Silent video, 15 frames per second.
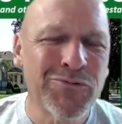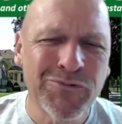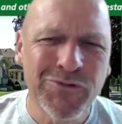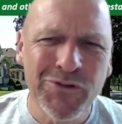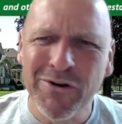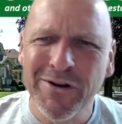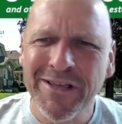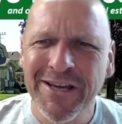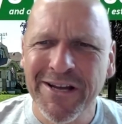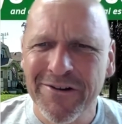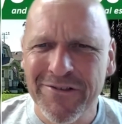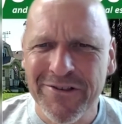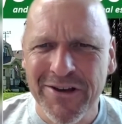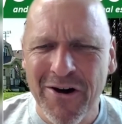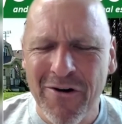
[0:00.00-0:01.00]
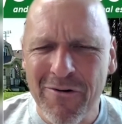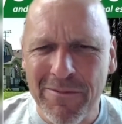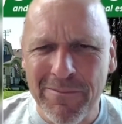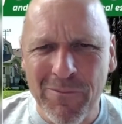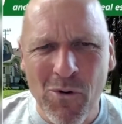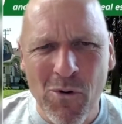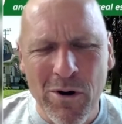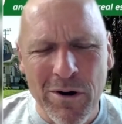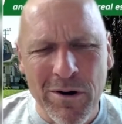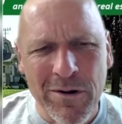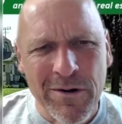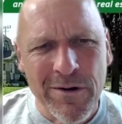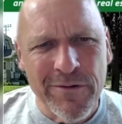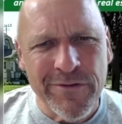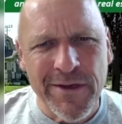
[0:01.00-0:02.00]
30 years ago or more,
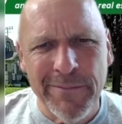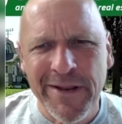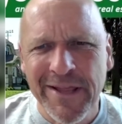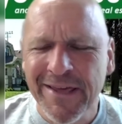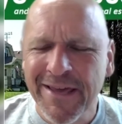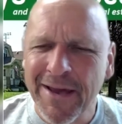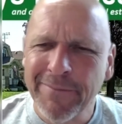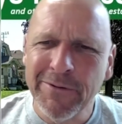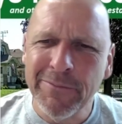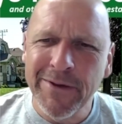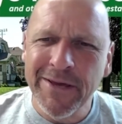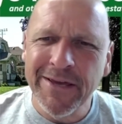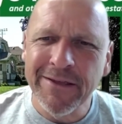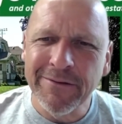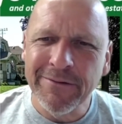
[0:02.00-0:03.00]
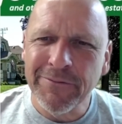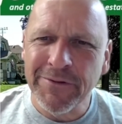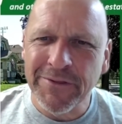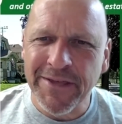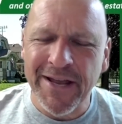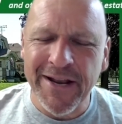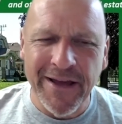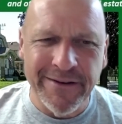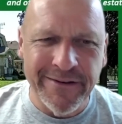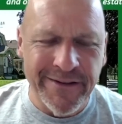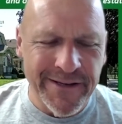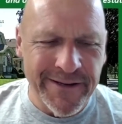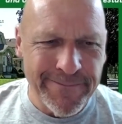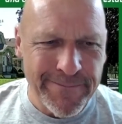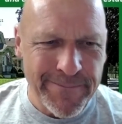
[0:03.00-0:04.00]
somebody came to me with that
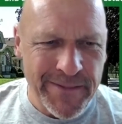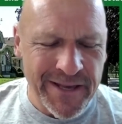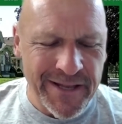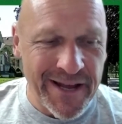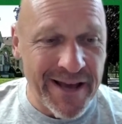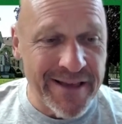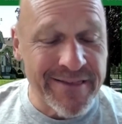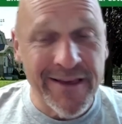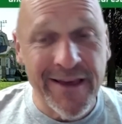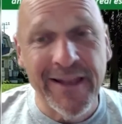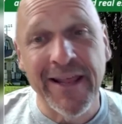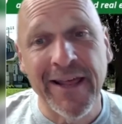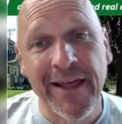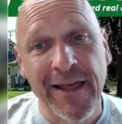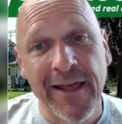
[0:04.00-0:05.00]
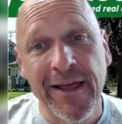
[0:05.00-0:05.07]
idea, and I said,